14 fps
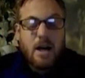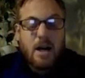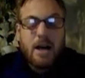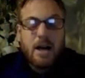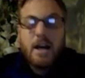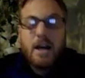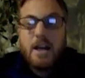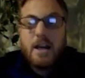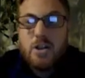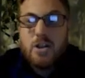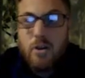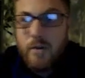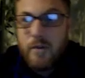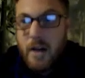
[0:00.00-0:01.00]
a case
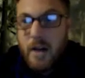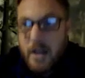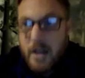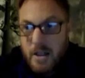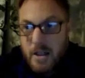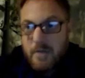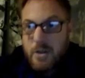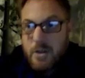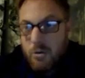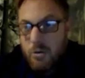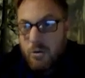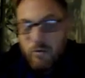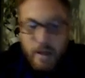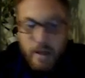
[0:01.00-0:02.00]
of an
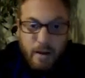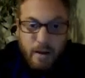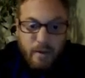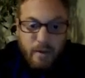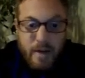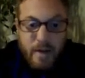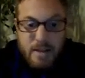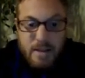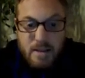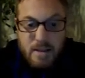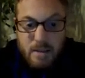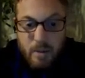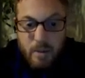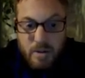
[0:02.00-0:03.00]
individual running as fast as
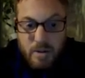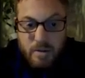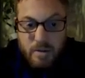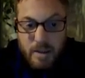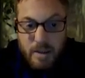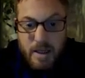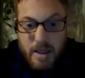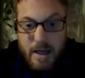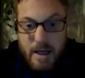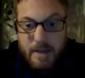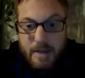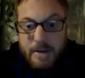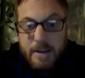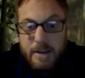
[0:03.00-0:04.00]
he possibly
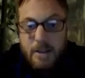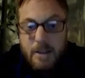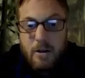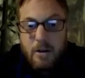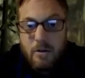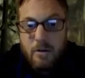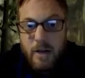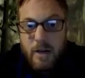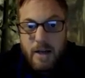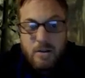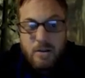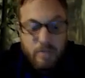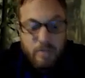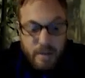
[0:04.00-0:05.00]
can. Okay,
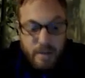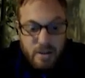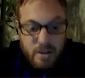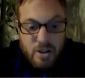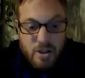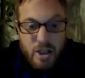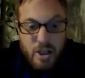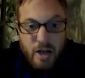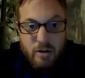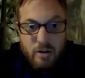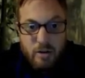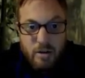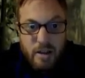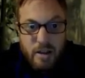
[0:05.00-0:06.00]
so please just check on
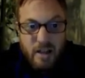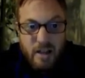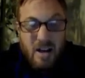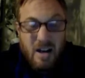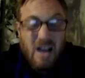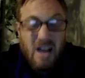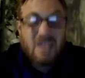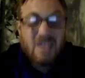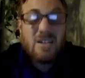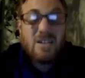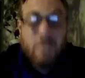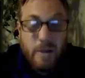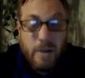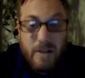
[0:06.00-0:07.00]
the link. A
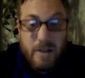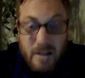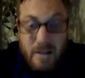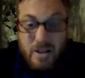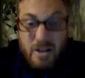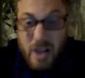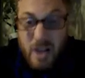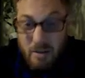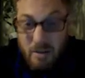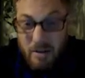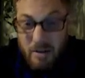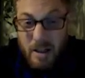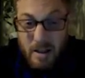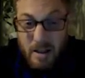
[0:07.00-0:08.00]
sprinter is
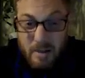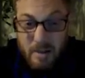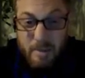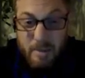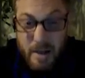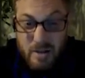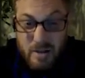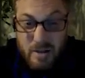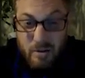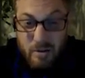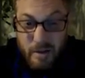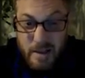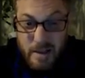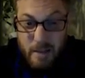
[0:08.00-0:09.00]
generally the best sort
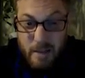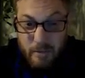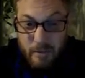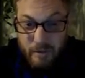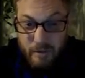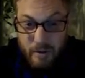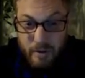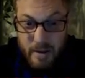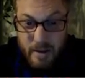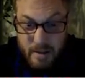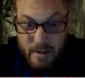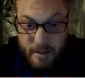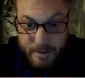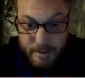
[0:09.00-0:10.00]
of example for this,
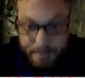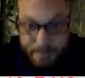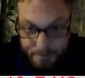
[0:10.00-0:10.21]
but